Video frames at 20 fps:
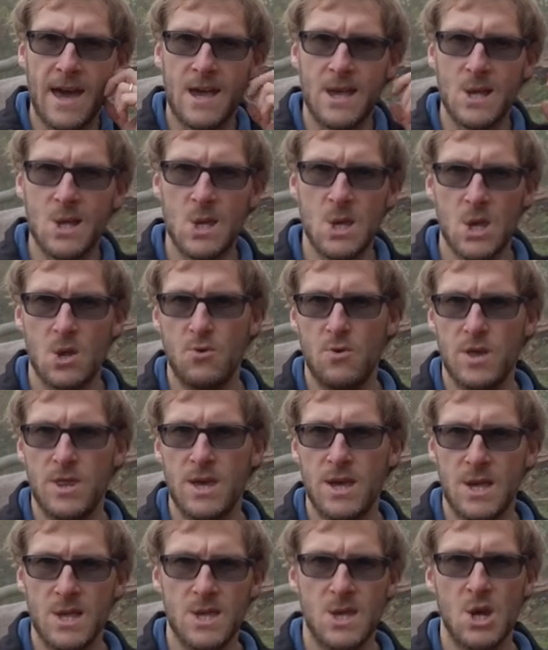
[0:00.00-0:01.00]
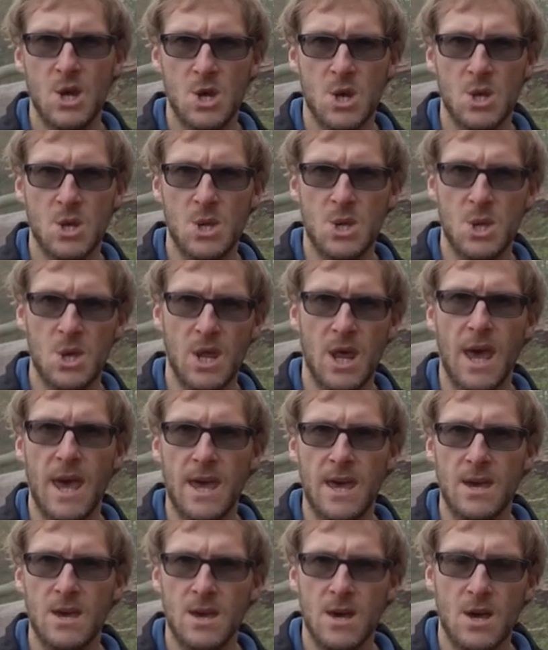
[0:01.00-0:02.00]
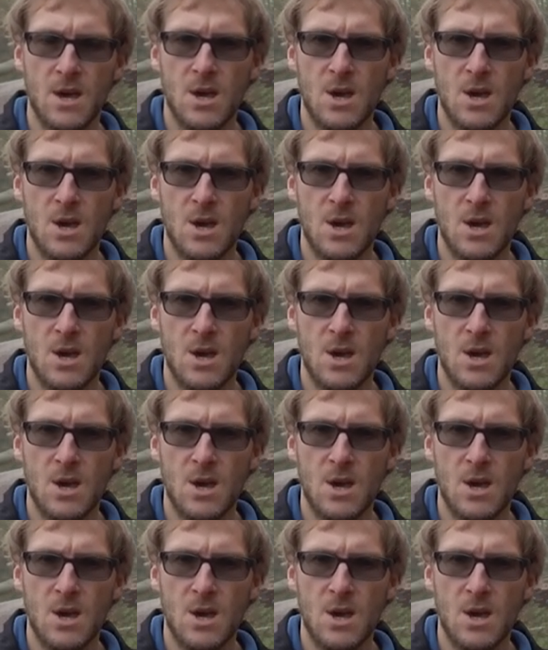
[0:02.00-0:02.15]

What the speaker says: considering the conditions today.